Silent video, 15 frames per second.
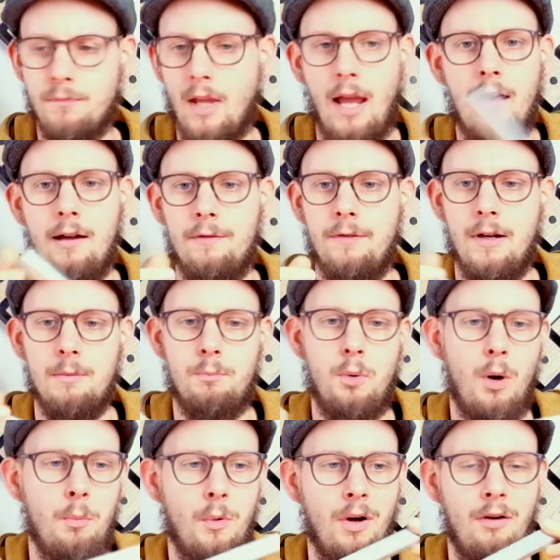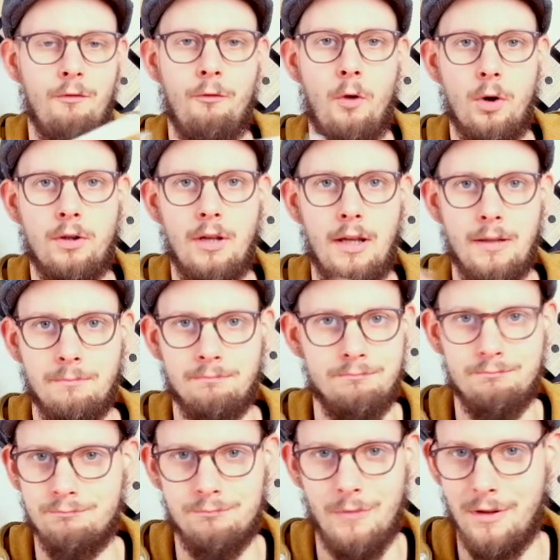have a proper working
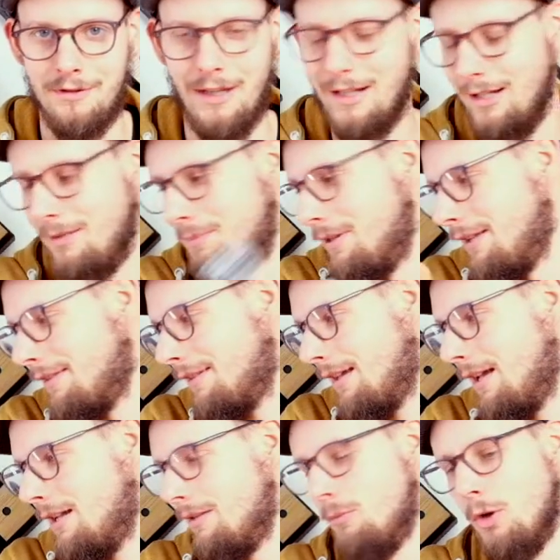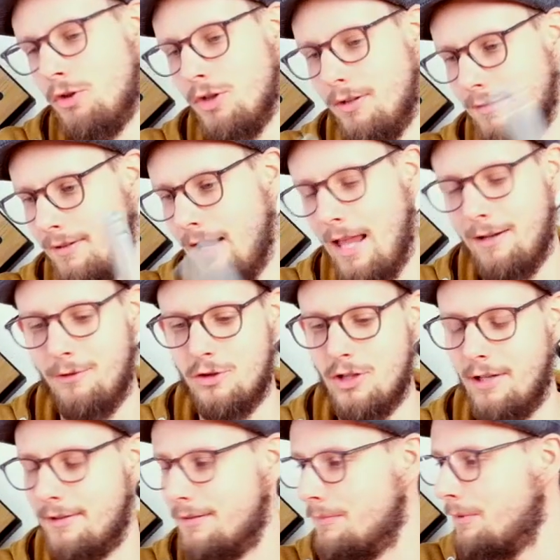setup, let's say, which is length
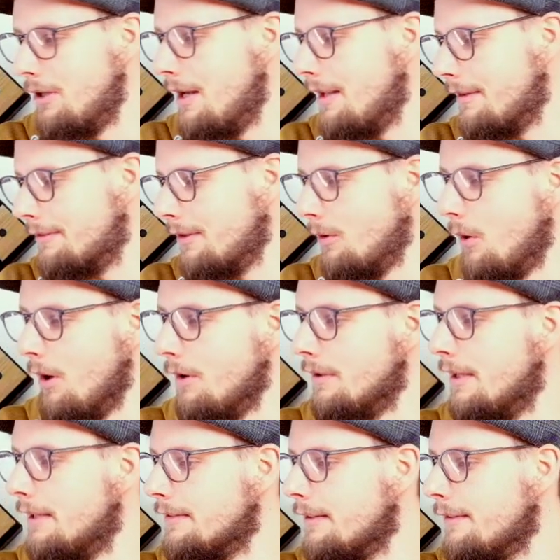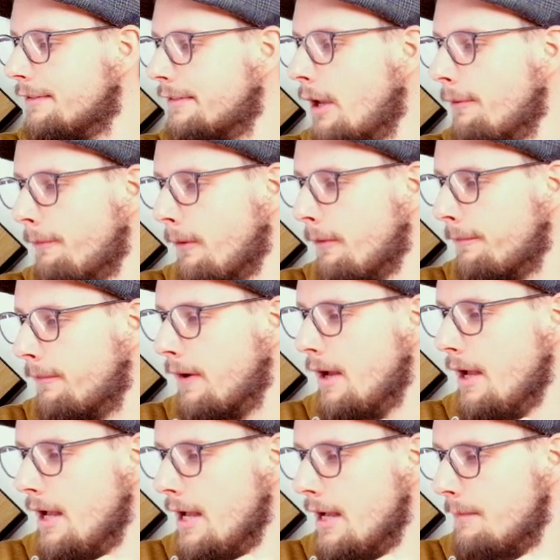adjustable, so on and so forth.
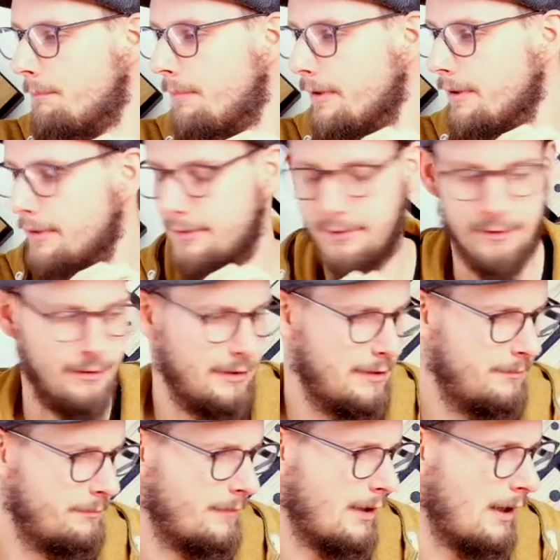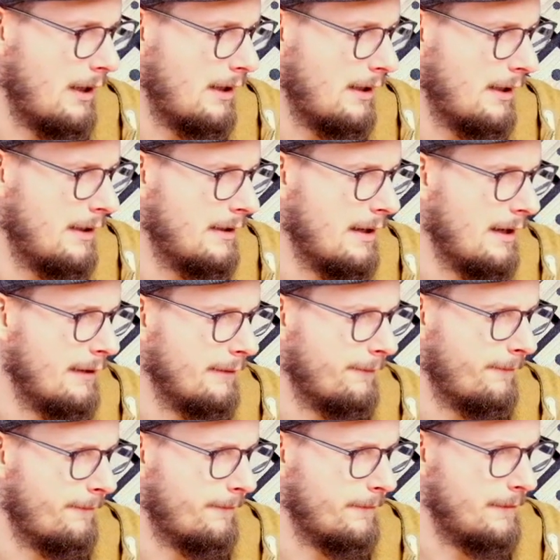But I have
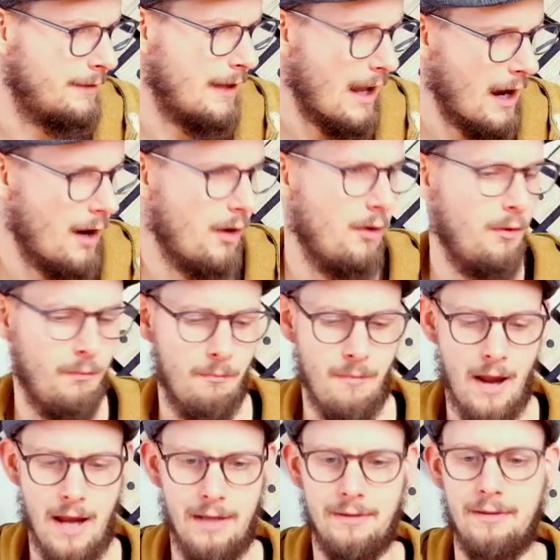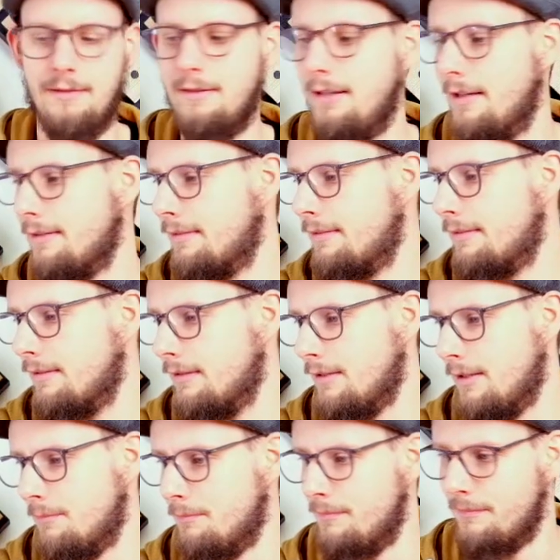now made this
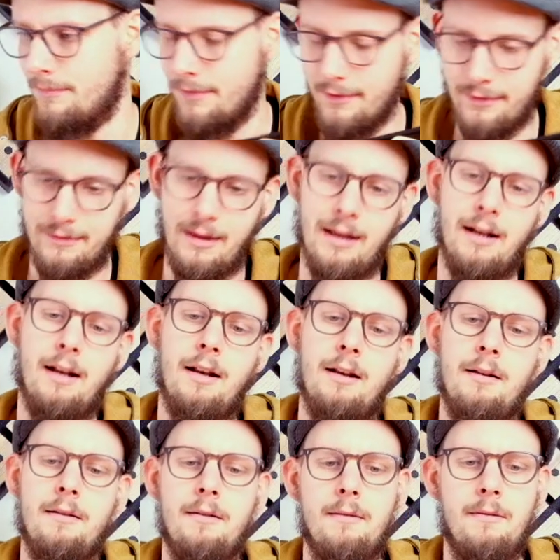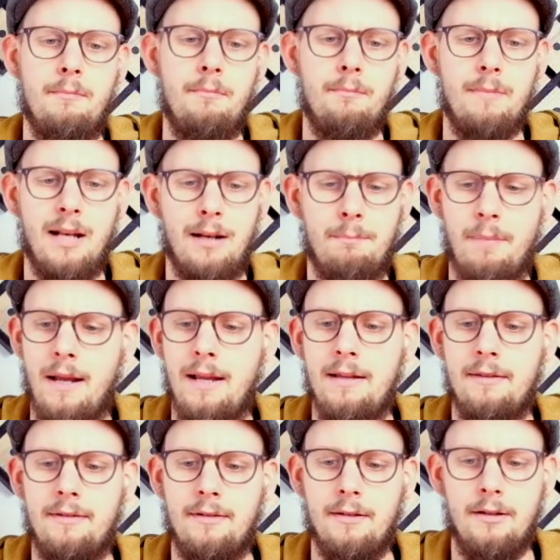single middle
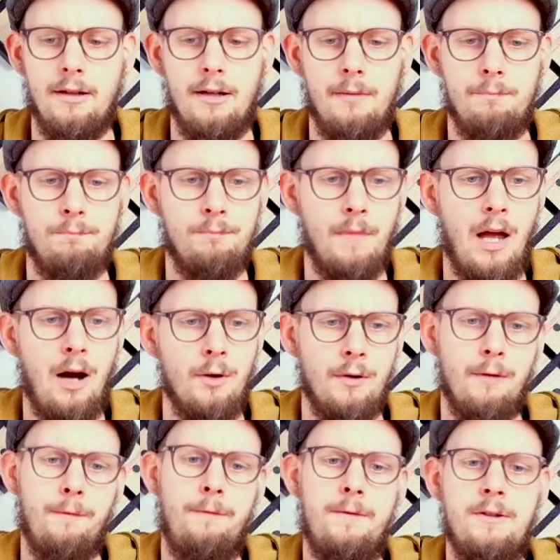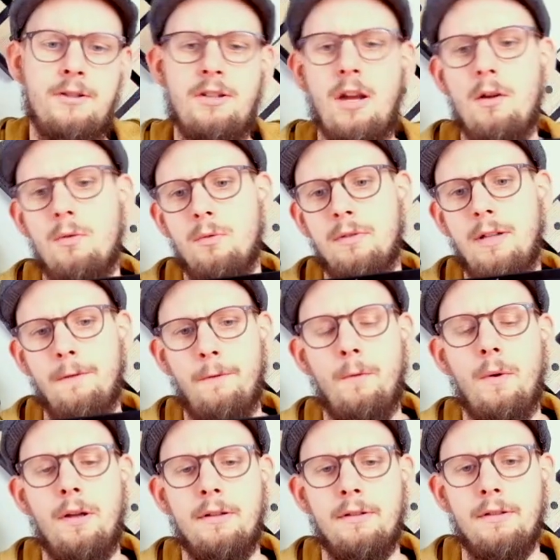piece out of two
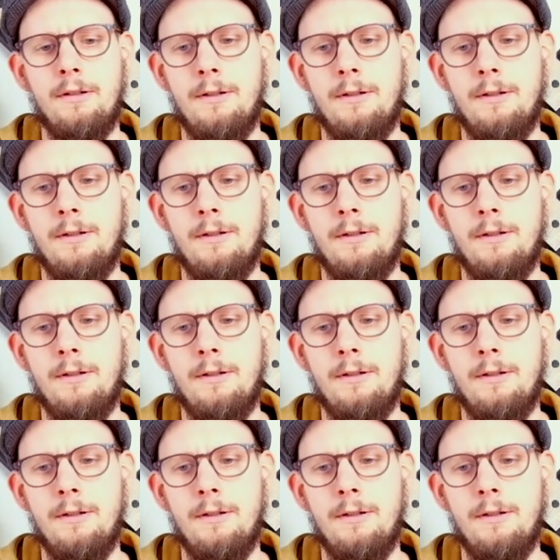different